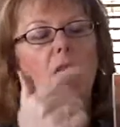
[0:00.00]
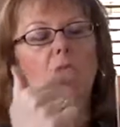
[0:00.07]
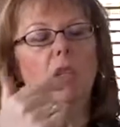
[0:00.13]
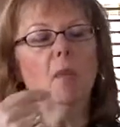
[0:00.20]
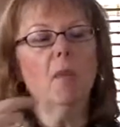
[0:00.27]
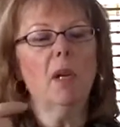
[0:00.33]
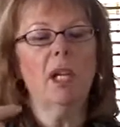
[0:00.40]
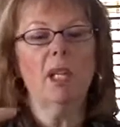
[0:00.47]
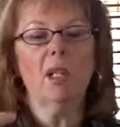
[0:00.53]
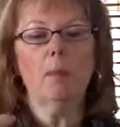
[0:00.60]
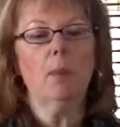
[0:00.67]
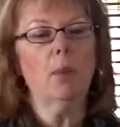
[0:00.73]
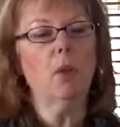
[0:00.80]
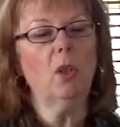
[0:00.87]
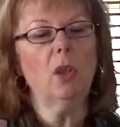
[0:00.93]
You
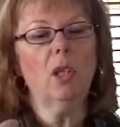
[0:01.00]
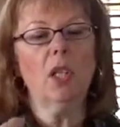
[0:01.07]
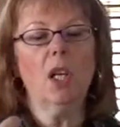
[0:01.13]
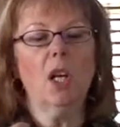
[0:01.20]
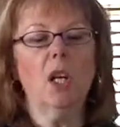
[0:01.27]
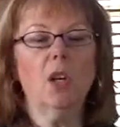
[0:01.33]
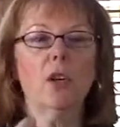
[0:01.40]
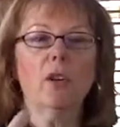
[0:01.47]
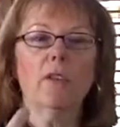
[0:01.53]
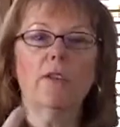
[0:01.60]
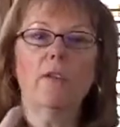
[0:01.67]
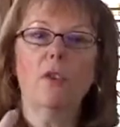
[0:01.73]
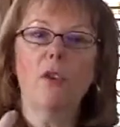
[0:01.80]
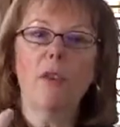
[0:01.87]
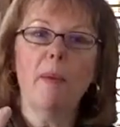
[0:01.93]
might pull a card
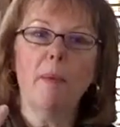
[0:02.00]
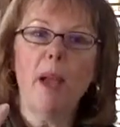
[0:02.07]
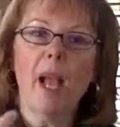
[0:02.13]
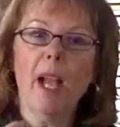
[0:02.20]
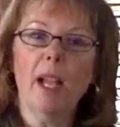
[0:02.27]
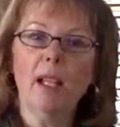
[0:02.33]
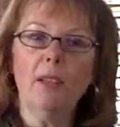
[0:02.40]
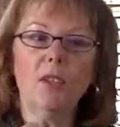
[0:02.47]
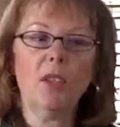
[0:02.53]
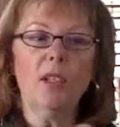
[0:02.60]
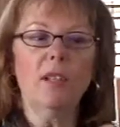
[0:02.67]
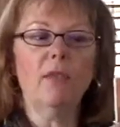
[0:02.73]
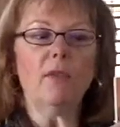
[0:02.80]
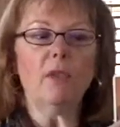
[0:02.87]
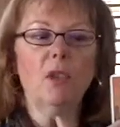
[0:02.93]
for the
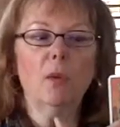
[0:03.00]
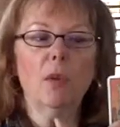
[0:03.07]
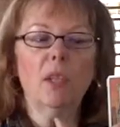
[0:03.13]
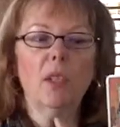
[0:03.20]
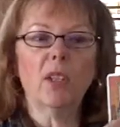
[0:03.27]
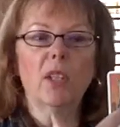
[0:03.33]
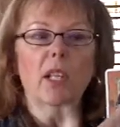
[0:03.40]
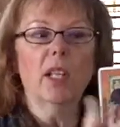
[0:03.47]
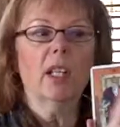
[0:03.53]
past influence